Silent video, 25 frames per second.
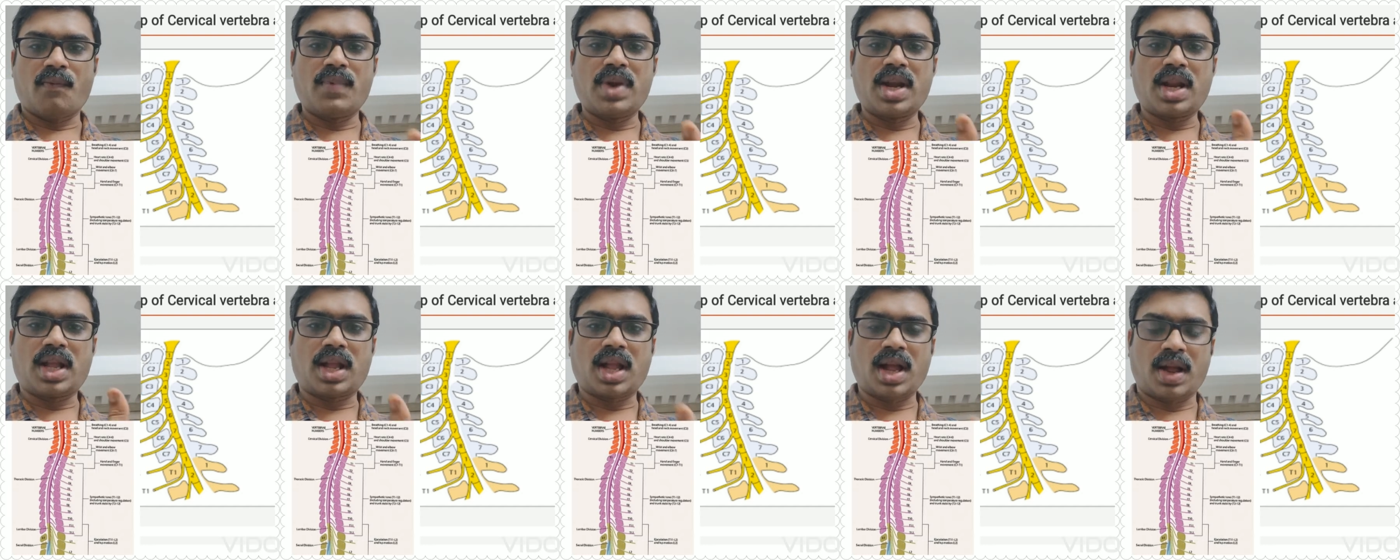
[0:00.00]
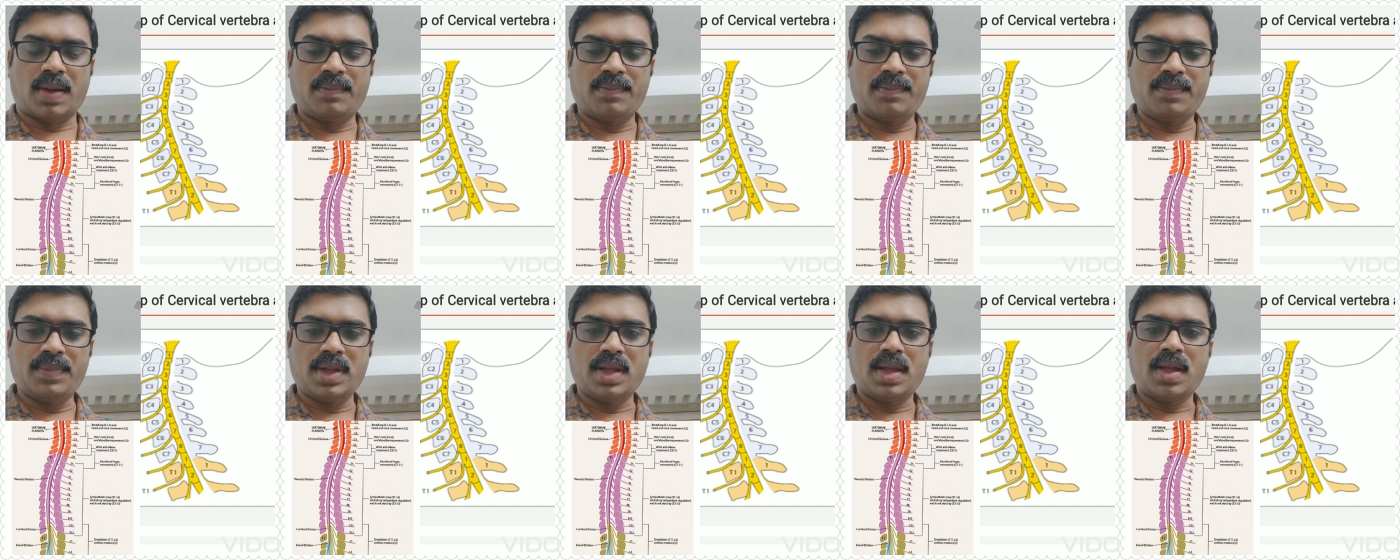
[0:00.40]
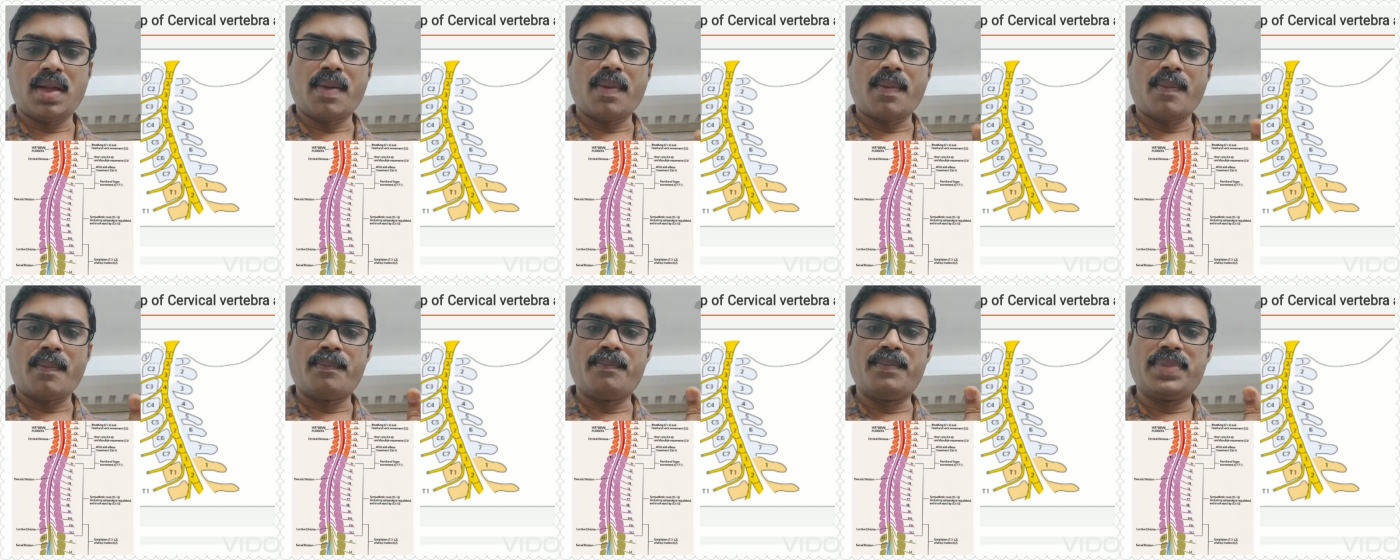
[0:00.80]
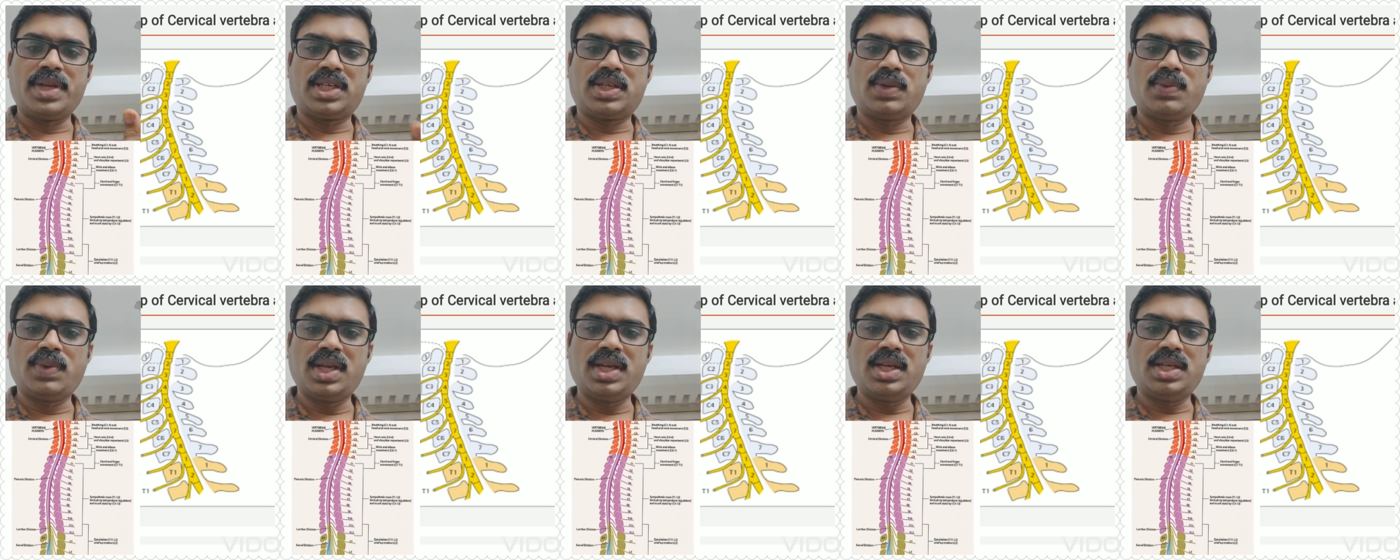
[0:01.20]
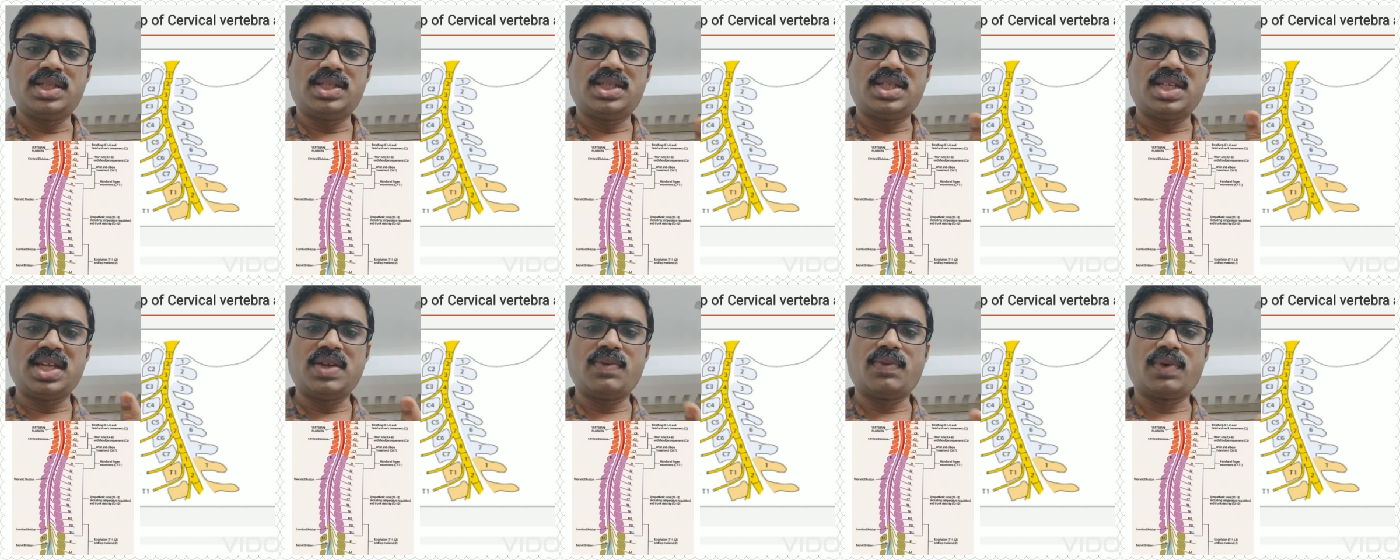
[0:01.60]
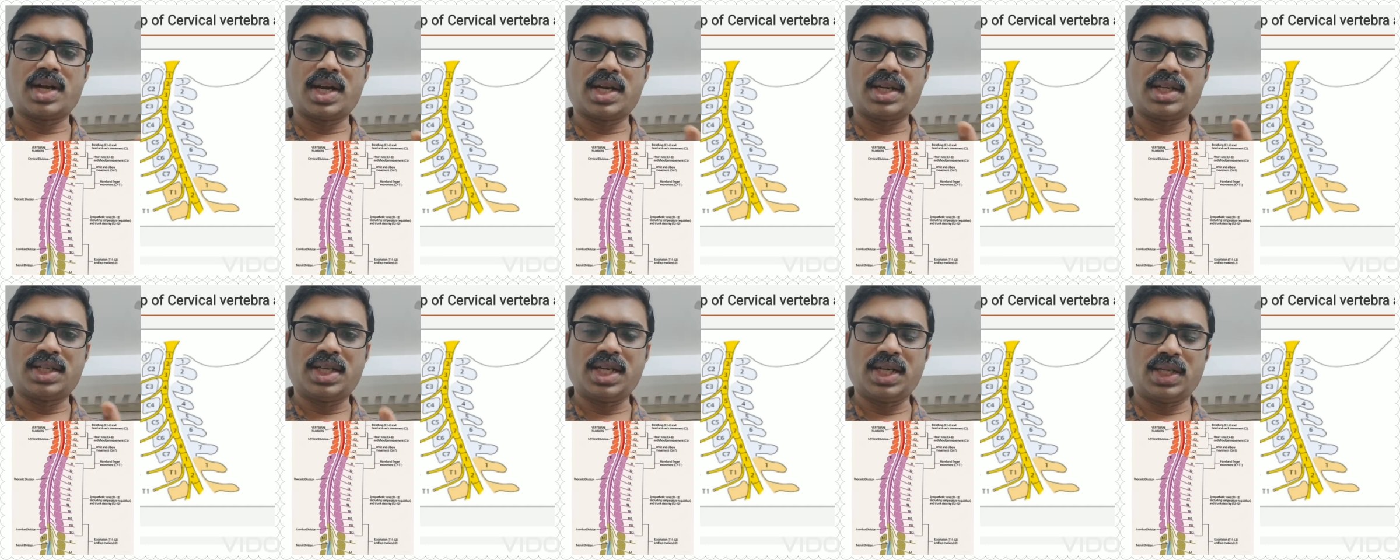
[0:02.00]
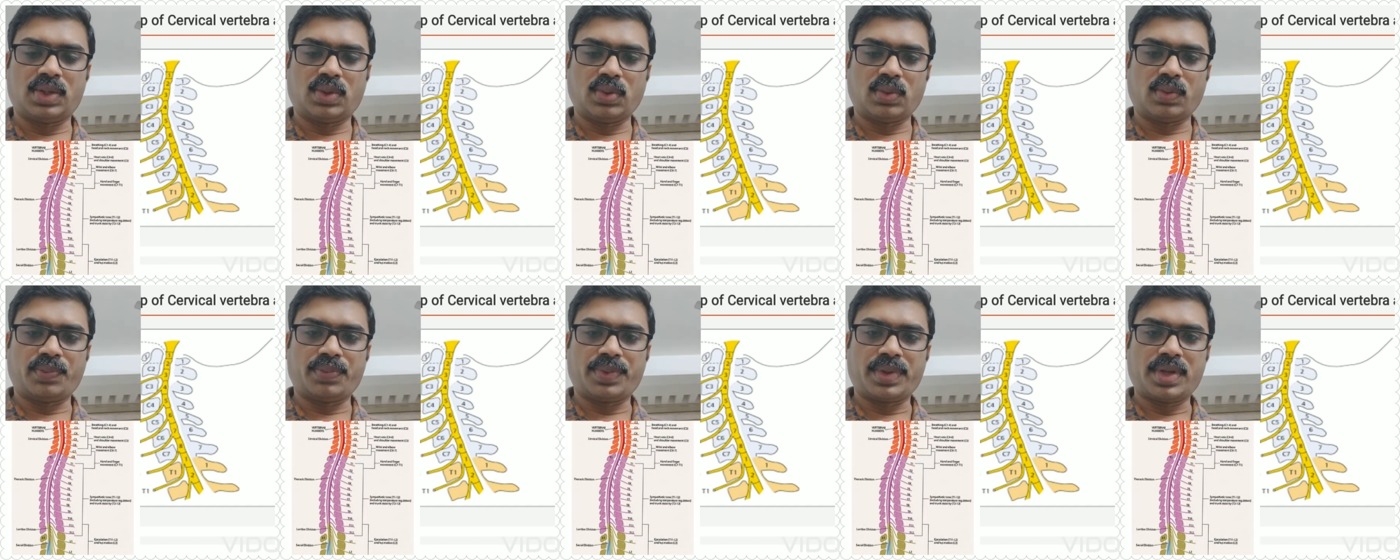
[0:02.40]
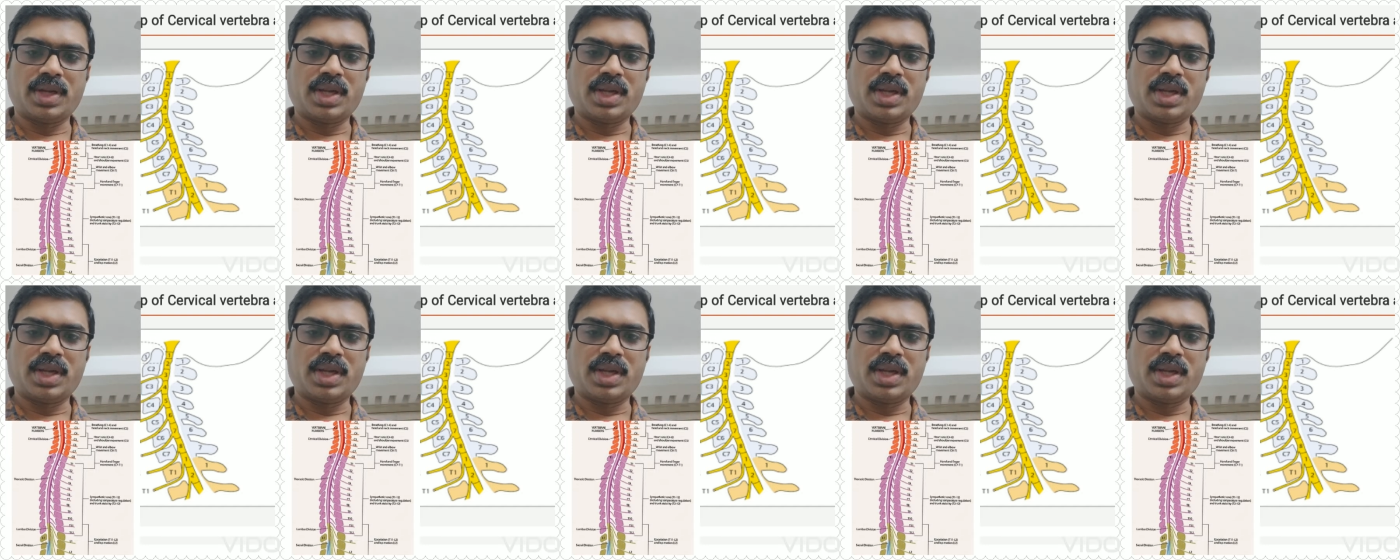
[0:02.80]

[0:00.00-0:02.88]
will come between T1 and T2.